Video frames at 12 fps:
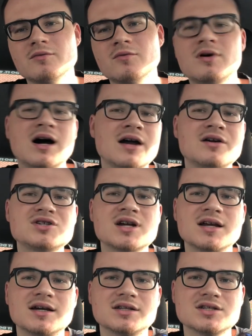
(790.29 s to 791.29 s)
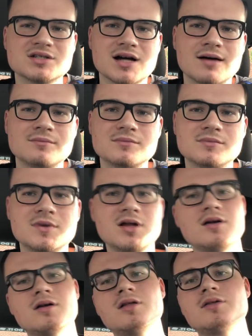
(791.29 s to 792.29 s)
Why are you trying to get this job?
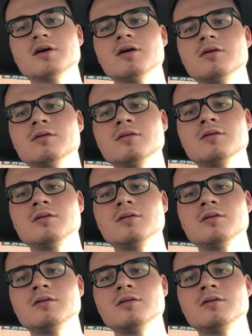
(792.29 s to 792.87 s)
So